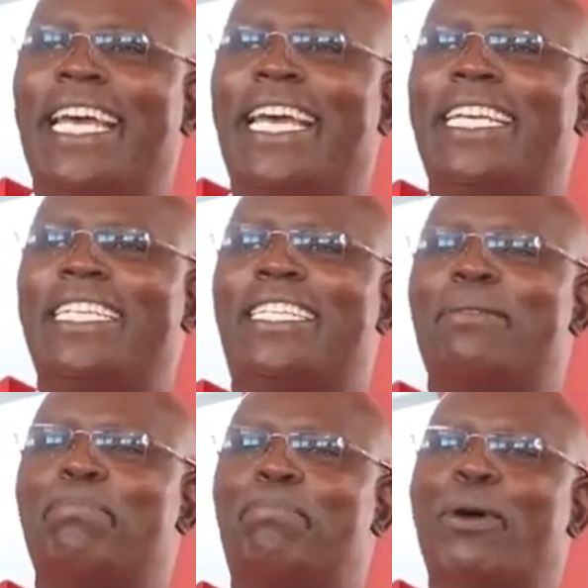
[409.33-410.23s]

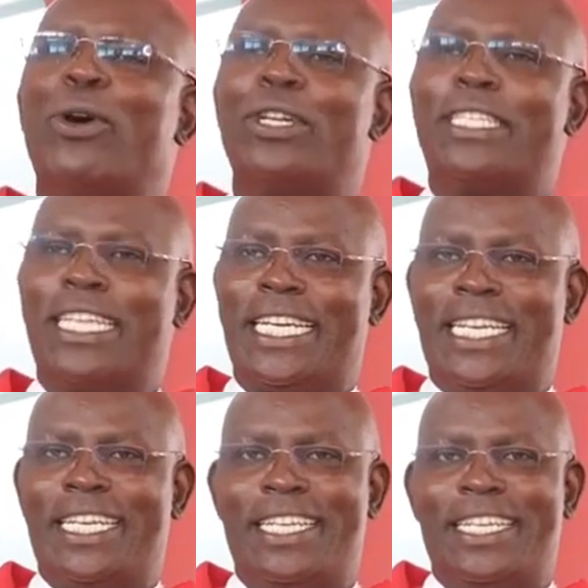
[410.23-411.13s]
and
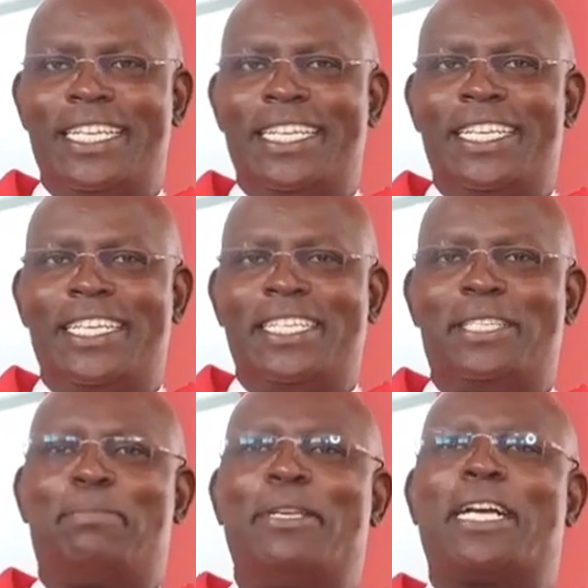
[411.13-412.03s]
boldly
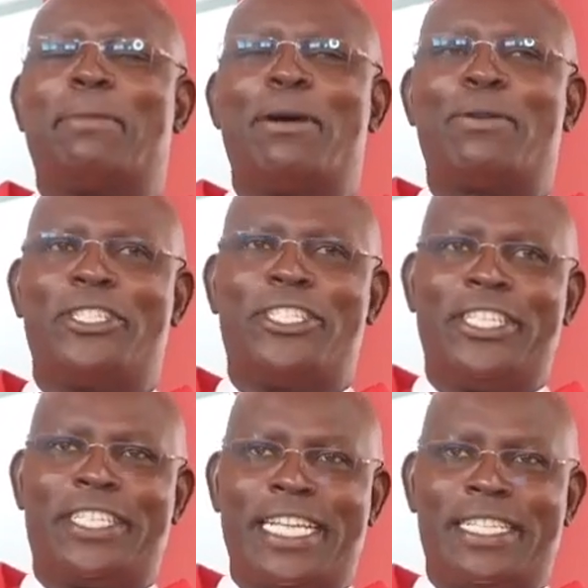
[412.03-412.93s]
speak about
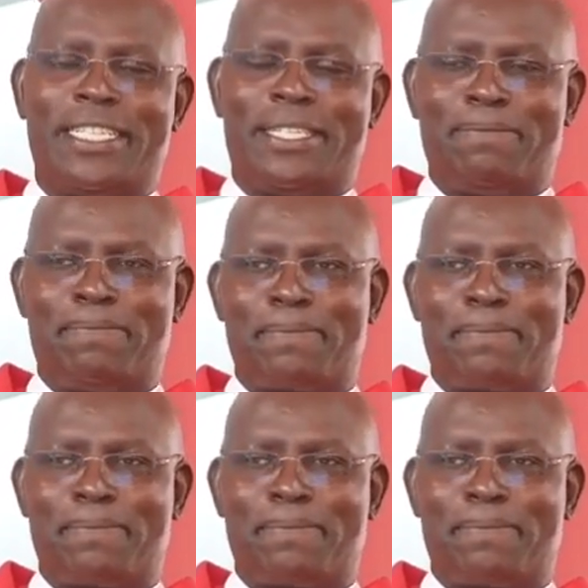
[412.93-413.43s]
Jesus.